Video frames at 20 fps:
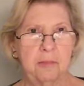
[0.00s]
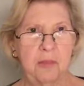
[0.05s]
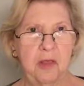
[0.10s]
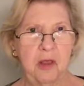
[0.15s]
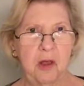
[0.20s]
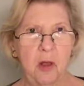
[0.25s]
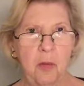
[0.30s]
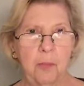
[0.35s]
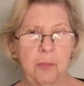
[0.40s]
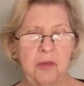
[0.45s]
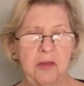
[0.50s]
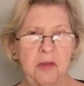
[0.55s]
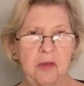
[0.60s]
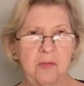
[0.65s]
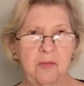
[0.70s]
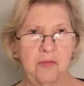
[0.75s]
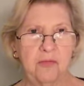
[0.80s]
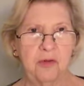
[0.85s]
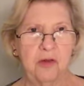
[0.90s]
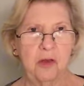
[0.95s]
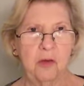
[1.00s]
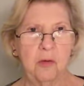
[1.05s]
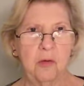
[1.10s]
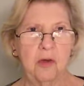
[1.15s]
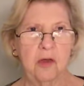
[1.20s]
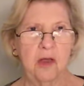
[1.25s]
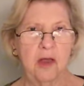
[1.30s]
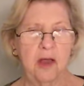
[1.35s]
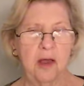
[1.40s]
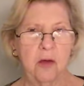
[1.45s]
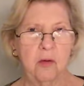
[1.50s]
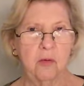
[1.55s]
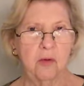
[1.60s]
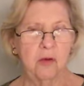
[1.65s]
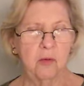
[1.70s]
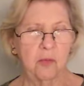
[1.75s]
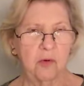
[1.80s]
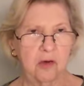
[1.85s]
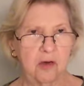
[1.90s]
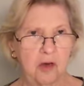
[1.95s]
help in figuring out
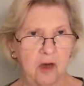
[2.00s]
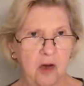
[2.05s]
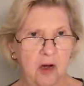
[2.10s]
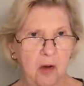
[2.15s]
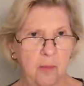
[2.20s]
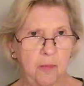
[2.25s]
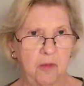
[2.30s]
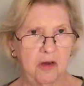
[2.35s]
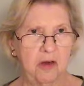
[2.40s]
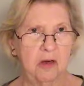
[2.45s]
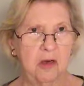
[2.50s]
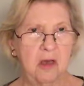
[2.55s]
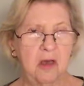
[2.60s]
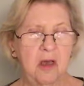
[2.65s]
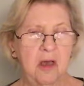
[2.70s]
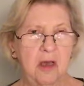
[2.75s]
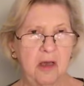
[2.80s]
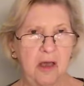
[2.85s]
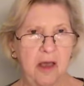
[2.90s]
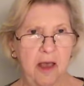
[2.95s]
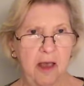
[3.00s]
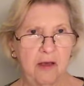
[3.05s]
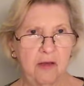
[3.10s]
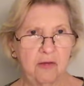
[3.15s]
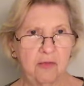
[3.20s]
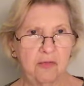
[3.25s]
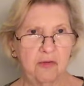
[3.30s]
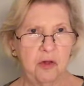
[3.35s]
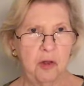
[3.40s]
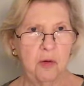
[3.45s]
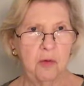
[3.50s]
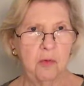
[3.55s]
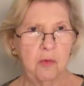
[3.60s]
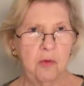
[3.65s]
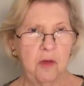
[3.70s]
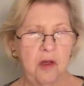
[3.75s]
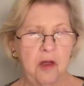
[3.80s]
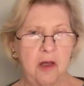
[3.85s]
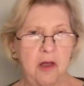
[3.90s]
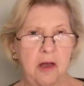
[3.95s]
your retirement cash flow,
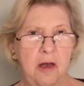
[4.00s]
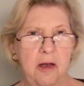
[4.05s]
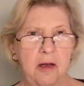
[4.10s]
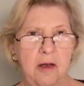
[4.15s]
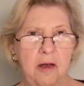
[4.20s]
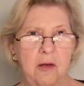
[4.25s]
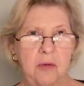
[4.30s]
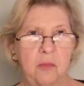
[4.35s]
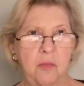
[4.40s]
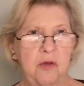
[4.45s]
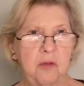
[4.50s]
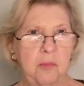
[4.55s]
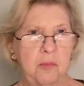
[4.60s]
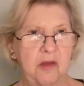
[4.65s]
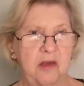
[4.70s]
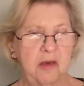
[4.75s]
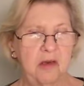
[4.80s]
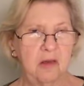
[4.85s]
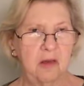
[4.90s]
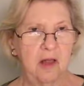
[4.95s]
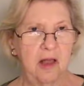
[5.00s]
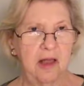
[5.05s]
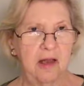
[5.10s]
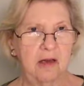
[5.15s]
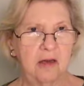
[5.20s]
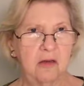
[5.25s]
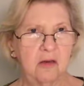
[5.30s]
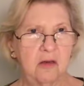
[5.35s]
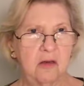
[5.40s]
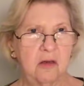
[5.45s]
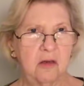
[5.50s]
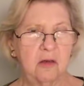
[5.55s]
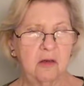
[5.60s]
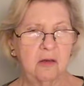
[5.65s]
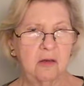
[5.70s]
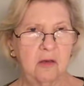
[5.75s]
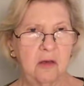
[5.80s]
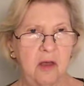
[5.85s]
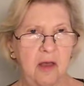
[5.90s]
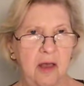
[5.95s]
we'd be delighted
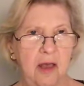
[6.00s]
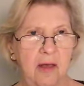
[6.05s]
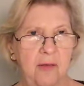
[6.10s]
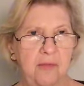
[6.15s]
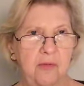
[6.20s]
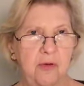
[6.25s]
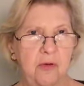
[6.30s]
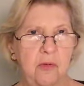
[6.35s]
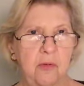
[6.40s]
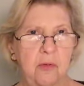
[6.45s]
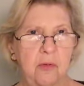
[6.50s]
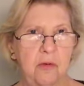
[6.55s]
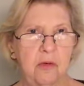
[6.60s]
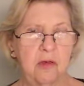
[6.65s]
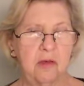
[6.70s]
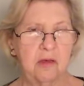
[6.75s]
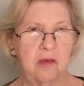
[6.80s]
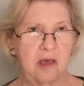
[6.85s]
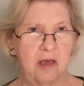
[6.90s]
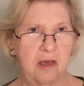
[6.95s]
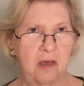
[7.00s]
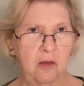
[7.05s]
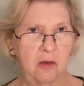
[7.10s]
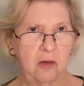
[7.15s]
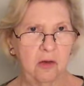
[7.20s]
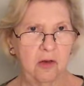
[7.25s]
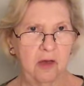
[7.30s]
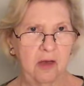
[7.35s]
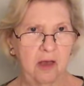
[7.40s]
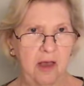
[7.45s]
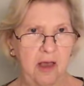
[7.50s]
to have you take a look